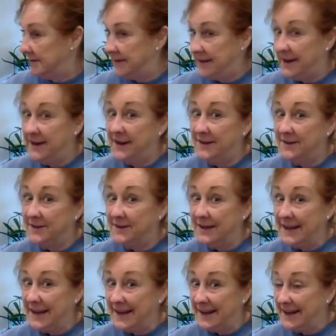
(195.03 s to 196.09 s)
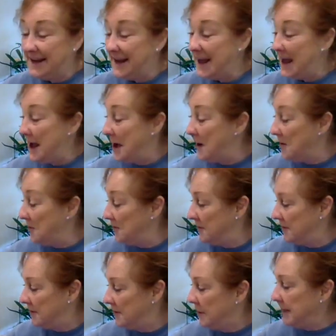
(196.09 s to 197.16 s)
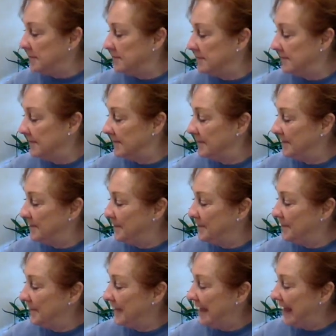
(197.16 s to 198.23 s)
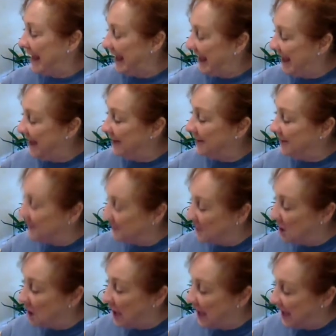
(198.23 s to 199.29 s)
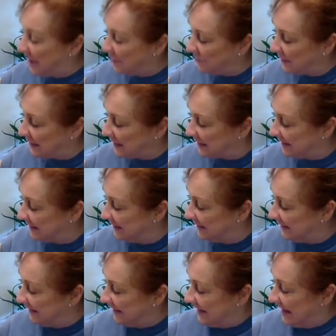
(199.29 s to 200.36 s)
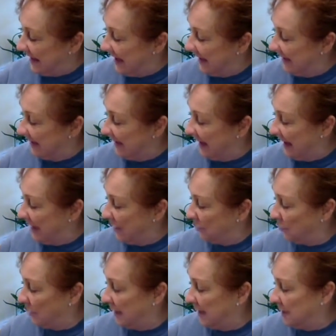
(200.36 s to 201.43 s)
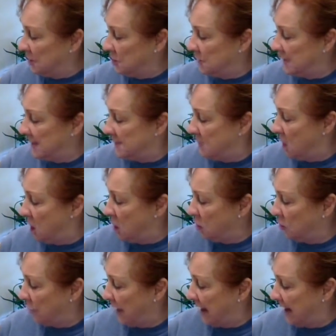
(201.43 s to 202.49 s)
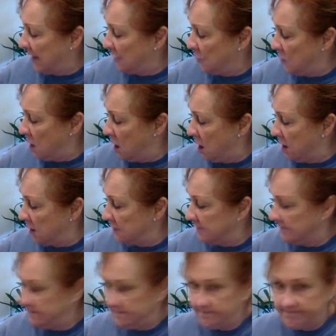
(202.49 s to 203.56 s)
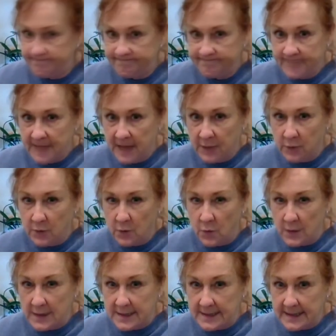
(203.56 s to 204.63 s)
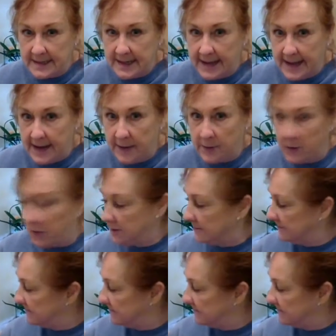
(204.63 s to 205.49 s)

That ant's going to get it now. But the ant saw Henry, and the ant ran to a small crack in the wall. Henry went and got a hammer